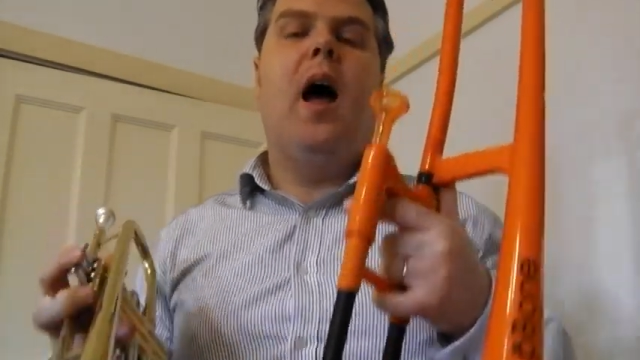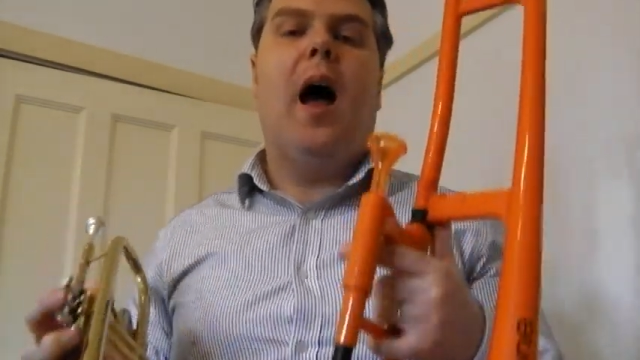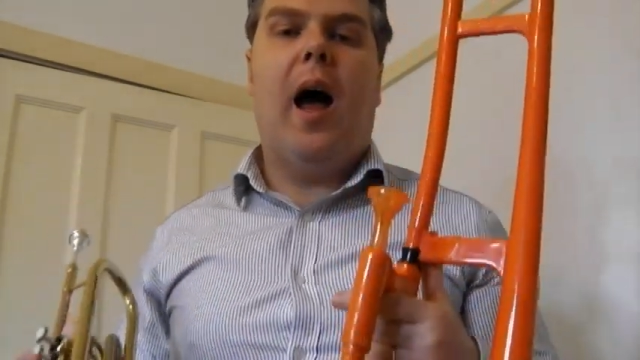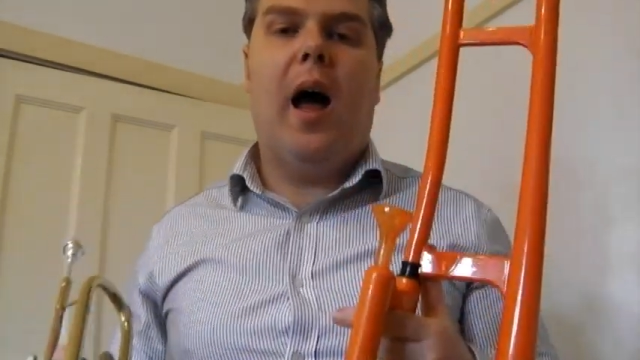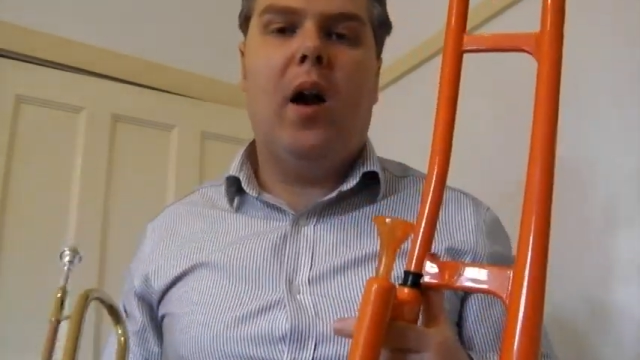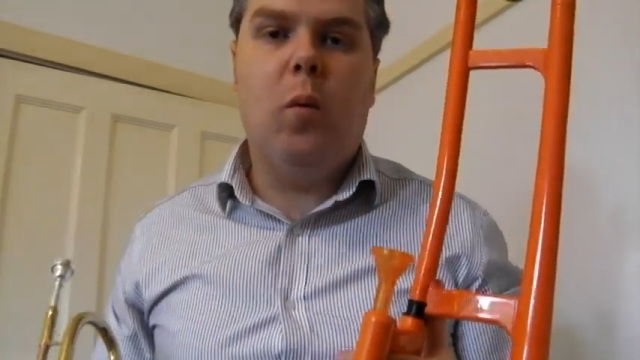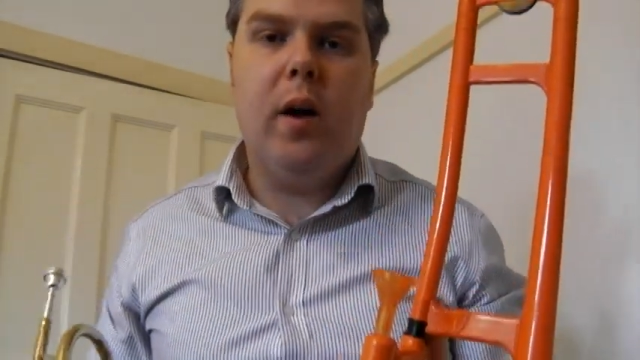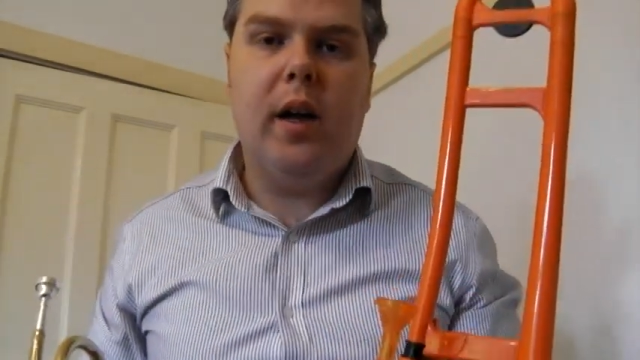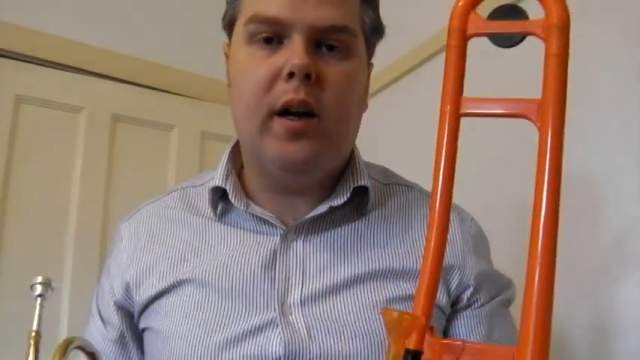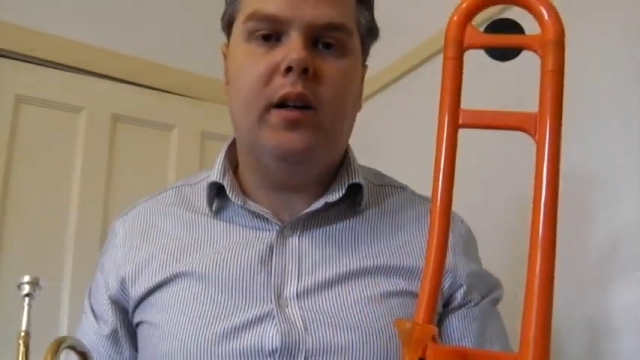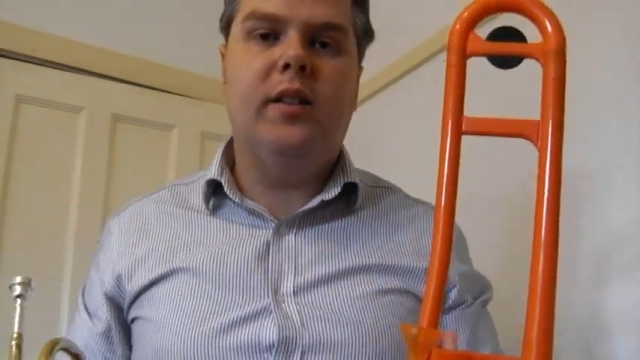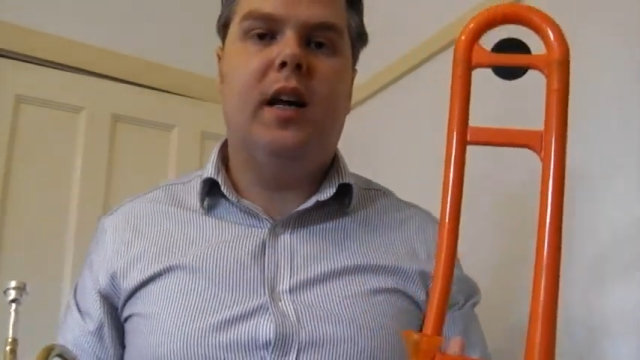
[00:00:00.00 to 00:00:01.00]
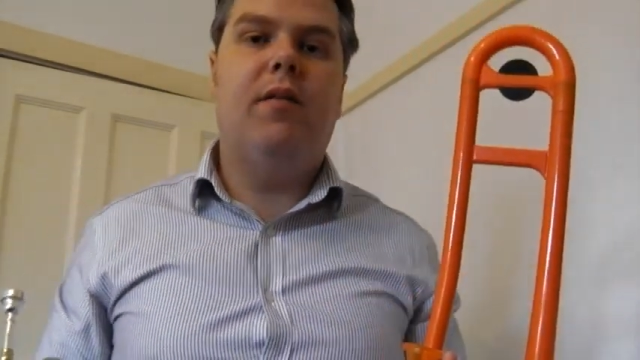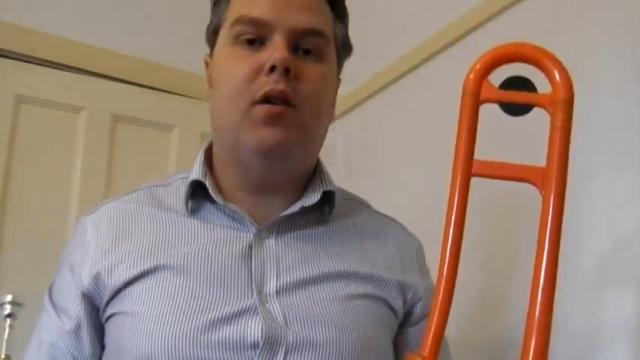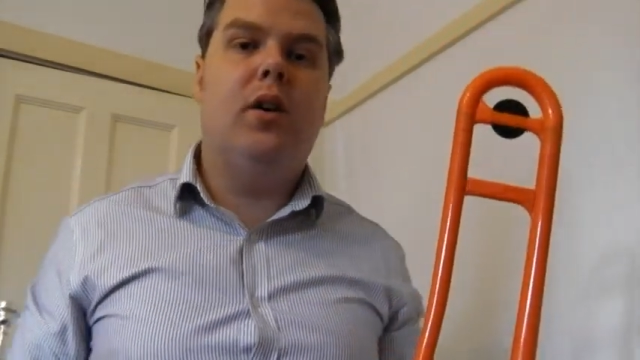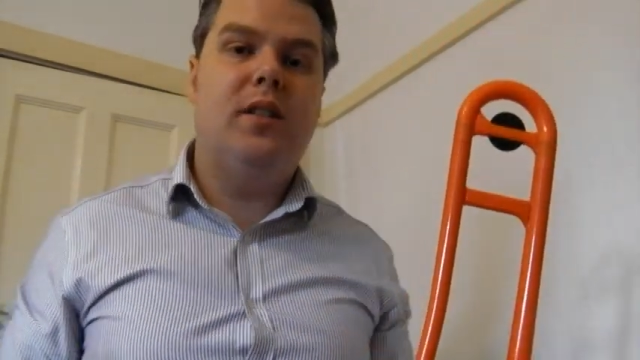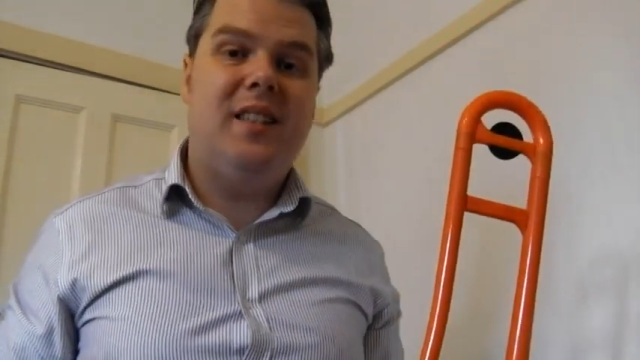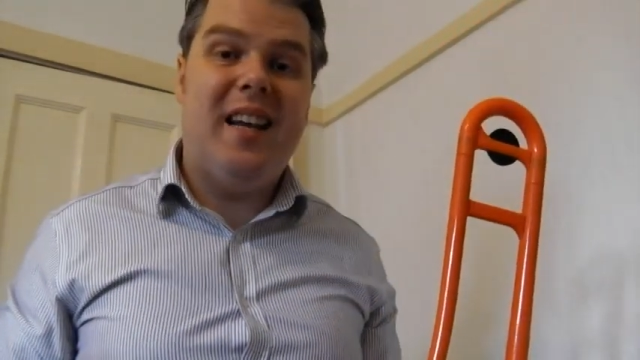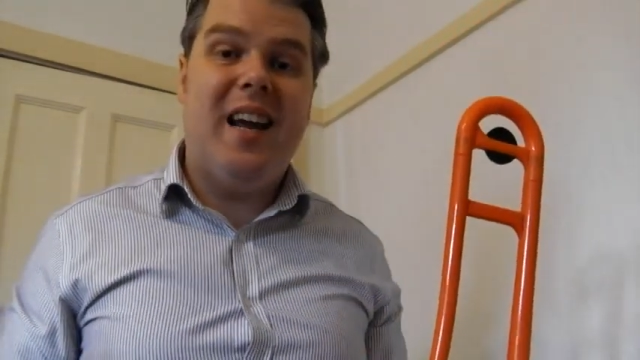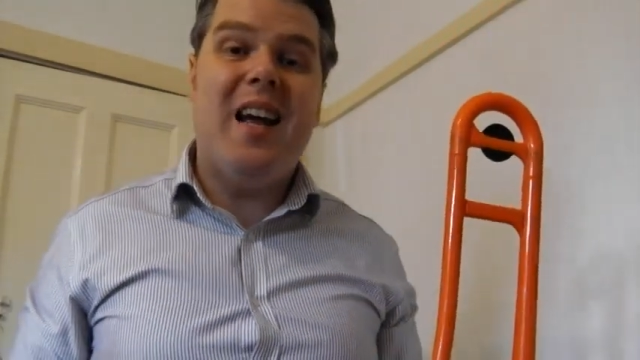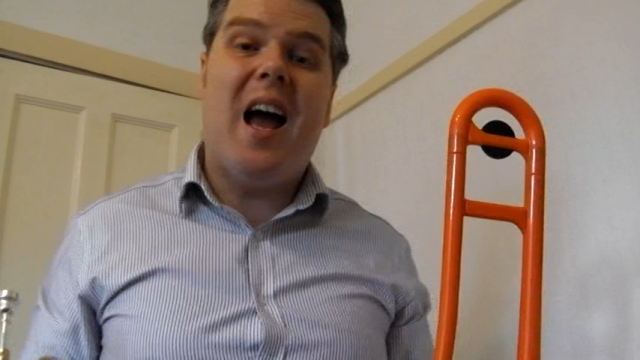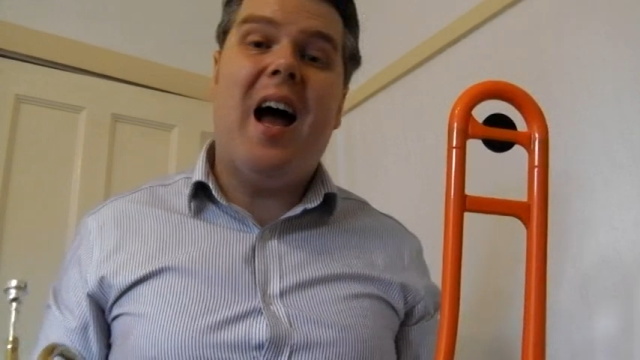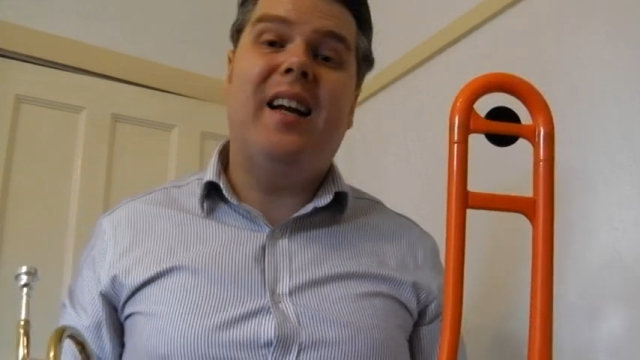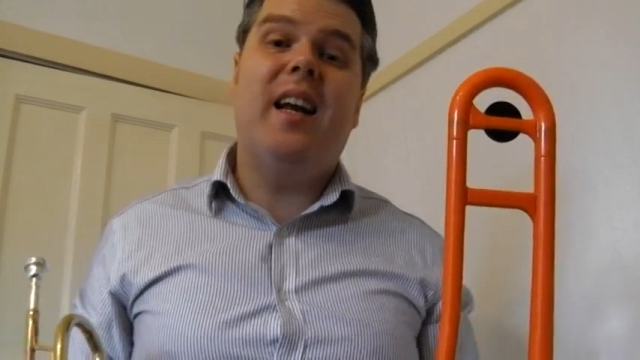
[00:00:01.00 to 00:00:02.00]
and we are going to have a look today
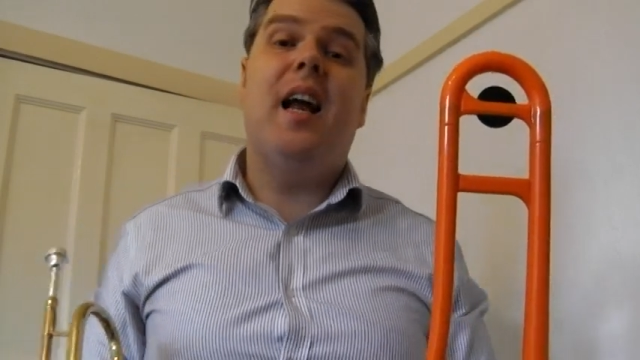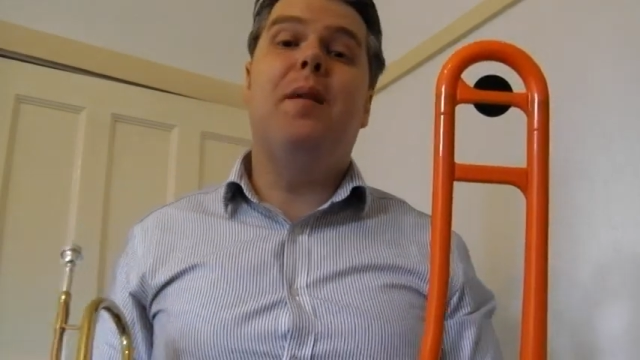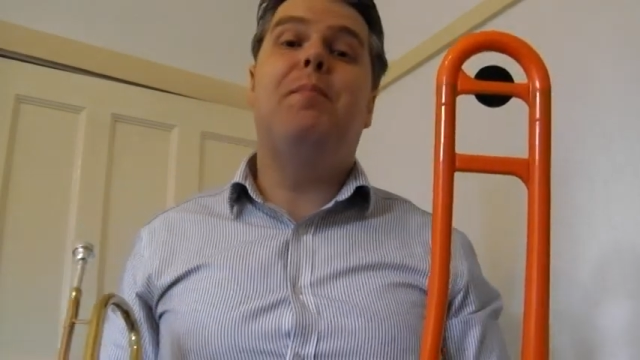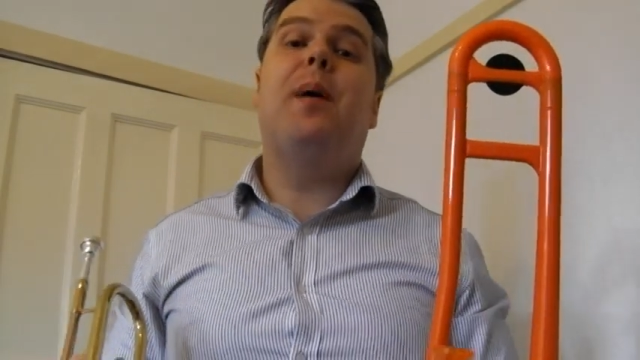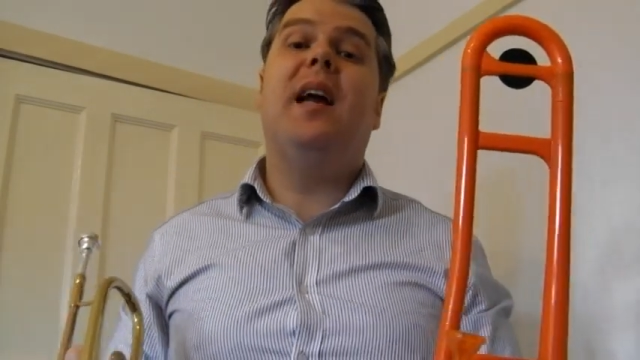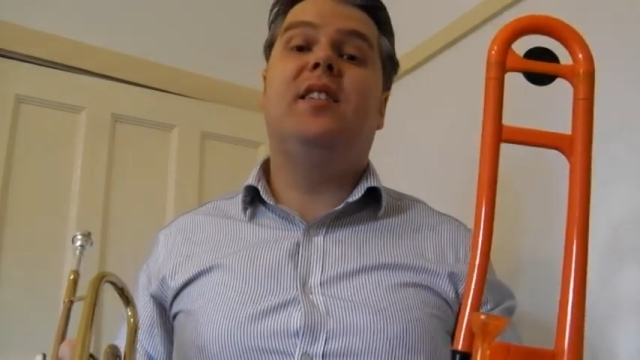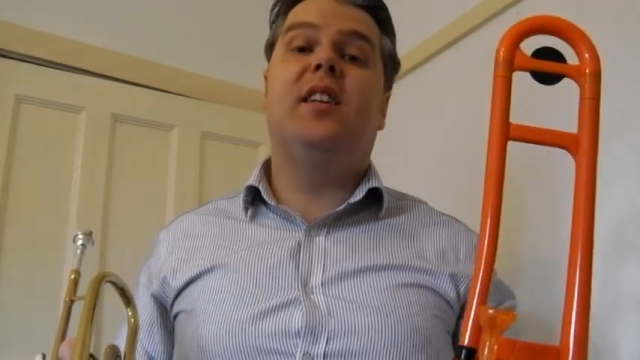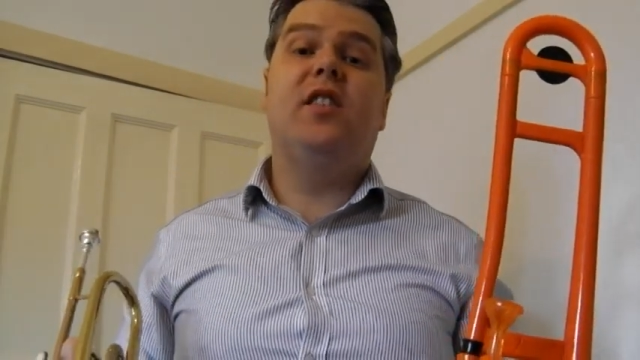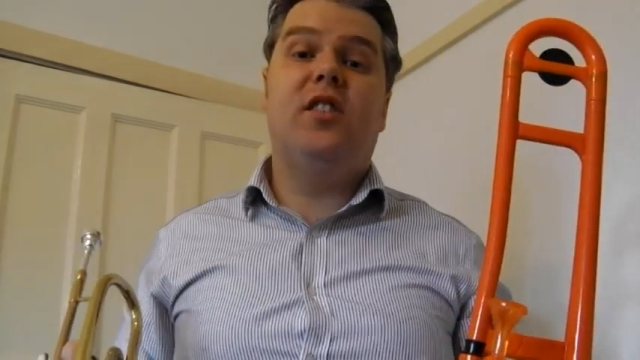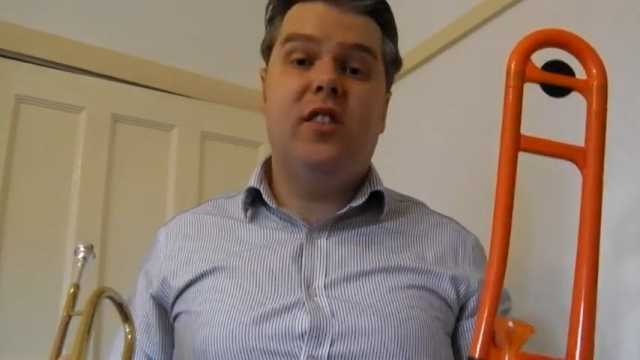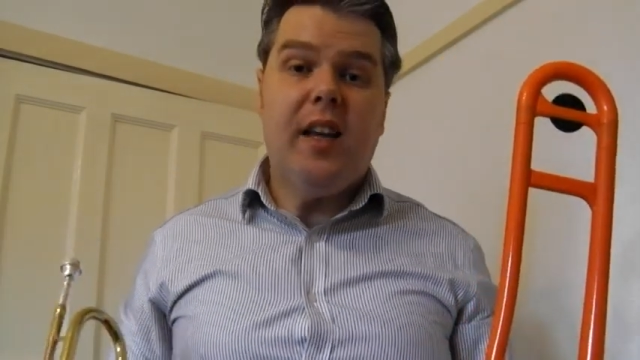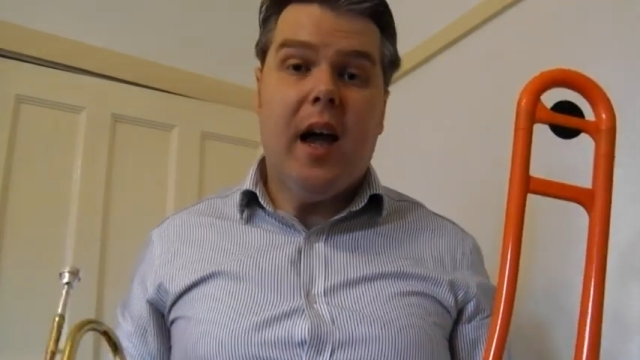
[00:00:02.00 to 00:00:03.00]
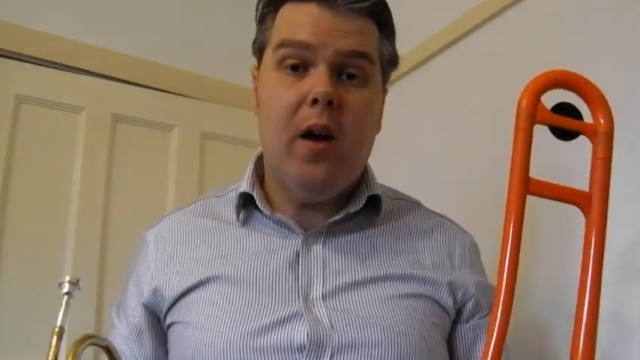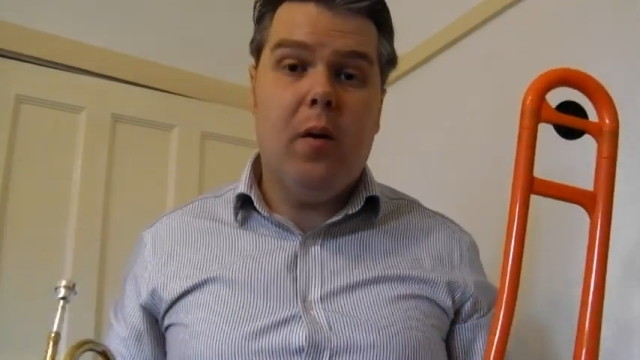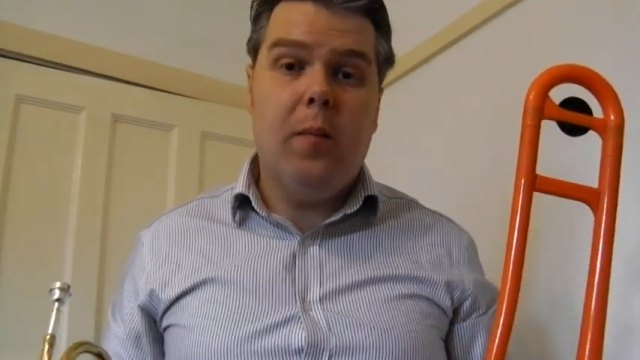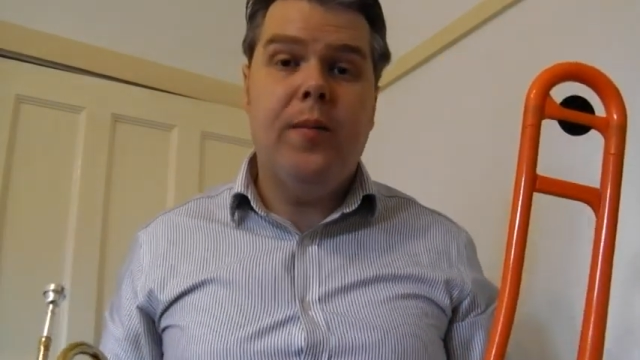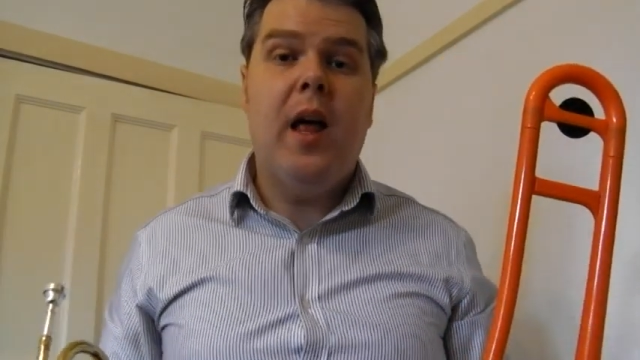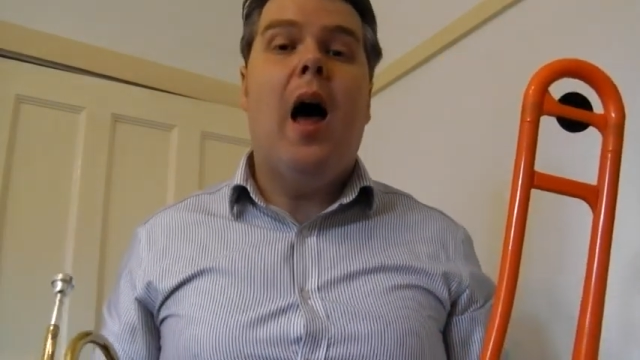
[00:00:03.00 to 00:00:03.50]
at a basic scale,